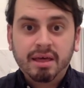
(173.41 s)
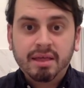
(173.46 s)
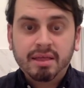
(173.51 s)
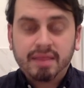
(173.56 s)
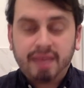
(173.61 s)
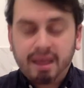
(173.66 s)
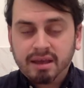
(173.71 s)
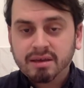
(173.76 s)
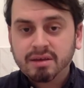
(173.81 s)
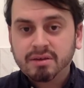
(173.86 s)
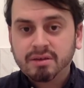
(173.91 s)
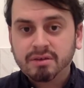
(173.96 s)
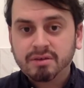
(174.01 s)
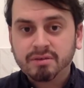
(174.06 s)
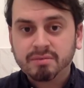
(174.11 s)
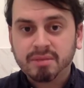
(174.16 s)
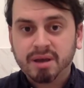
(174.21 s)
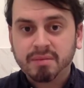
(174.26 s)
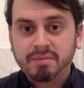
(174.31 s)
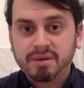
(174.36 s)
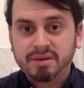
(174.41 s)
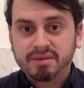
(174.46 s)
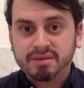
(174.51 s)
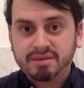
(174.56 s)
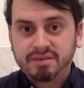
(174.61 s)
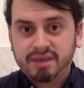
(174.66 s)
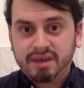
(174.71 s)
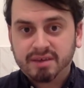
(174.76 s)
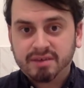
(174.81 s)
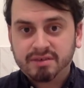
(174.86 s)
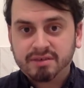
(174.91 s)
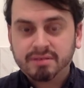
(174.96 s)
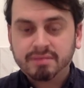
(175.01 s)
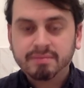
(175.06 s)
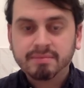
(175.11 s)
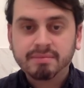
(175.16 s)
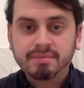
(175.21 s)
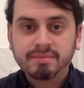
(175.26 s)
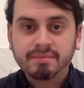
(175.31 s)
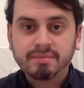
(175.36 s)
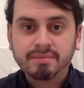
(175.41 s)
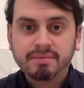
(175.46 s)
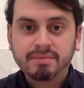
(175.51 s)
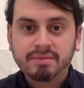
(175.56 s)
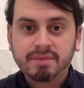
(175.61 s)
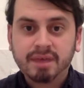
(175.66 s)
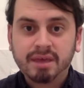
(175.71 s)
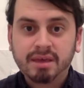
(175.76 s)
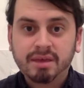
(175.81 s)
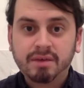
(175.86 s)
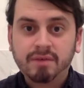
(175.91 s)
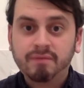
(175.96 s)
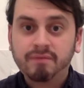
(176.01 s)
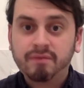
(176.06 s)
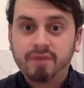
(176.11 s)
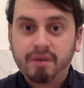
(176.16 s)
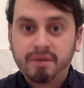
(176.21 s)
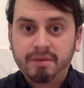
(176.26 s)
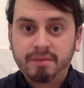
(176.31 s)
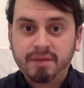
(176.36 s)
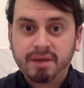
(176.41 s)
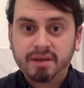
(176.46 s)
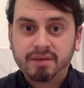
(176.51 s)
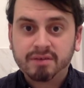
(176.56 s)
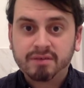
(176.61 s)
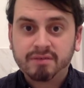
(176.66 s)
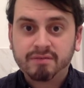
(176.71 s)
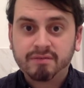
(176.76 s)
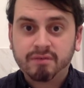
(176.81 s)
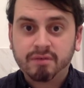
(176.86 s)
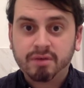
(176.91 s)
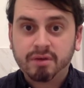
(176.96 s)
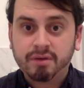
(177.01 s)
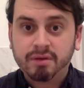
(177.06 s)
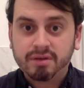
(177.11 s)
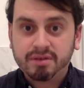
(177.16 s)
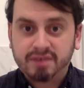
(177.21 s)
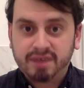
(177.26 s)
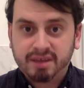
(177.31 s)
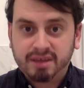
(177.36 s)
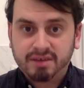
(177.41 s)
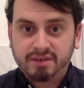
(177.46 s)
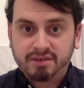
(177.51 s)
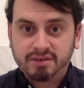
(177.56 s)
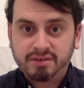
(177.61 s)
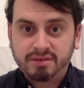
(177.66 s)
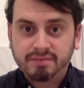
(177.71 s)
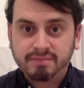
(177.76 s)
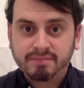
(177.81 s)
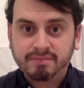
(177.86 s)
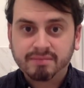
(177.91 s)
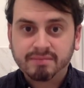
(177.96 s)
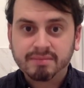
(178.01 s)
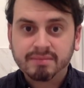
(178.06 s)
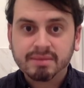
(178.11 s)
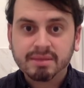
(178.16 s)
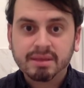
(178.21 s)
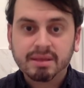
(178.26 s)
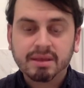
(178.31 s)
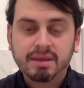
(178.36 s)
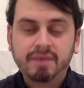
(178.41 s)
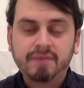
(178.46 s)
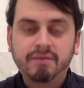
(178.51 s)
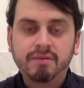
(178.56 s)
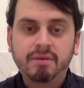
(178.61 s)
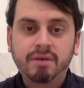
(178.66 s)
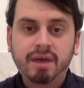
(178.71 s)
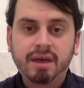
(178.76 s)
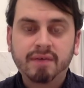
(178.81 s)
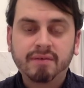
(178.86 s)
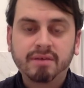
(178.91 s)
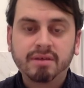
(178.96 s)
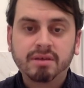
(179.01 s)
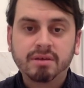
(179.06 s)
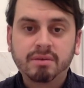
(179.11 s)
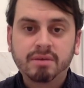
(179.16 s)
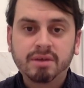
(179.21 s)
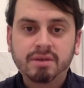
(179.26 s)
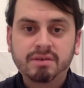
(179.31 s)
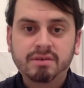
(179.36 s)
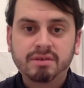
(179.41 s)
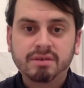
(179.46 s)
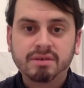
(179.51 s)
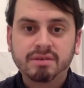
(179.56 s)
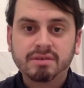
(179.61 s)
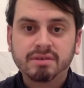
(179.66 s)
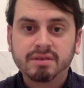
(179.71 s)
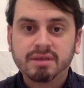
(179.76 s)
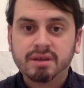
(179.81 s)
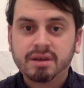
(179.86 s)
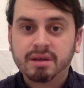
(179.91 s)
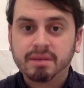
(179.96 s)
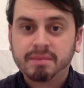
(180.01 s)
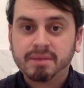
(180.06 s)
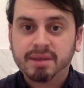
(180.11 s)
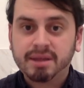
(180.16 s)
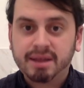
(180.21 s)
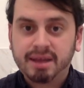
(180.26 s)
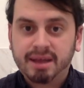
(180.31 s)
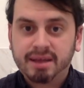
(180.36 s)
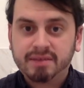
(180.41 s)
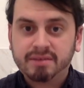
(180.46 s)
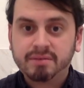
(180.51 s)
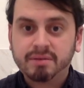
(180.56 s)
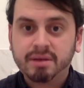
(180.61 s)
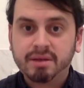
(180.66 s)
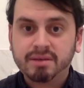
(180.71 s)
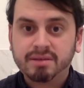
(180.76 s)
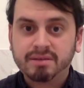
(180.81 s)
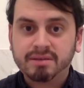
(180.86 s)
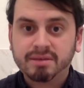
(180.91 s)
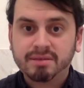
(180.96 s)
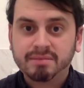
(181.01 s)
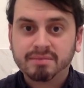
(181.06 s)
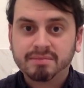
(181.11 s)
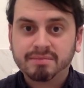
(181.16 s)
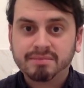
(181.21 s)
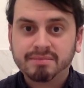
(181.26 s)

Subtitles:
That concludes my presentation. Thank you very much for your attention. If you have any questions, then I'd be glad to answer them.